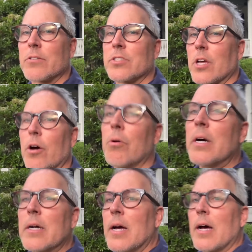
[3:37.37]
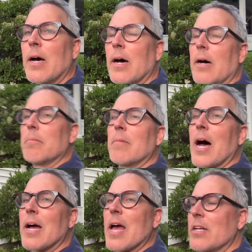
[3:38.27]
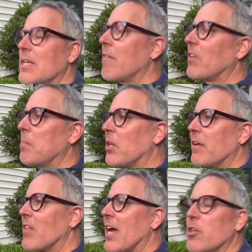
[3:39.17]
So I definitely believe that.